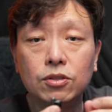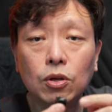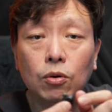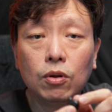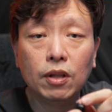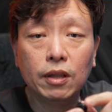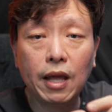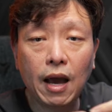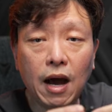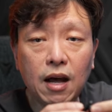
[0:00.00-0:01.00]
So
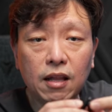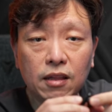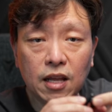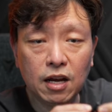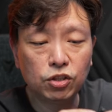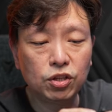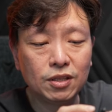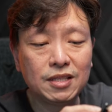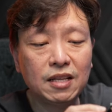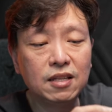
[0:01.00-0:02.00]
there are touch
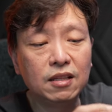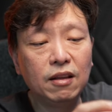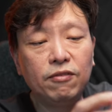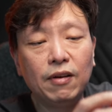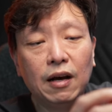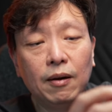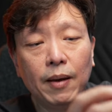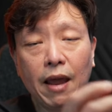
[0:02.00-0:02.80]
sensitive uh,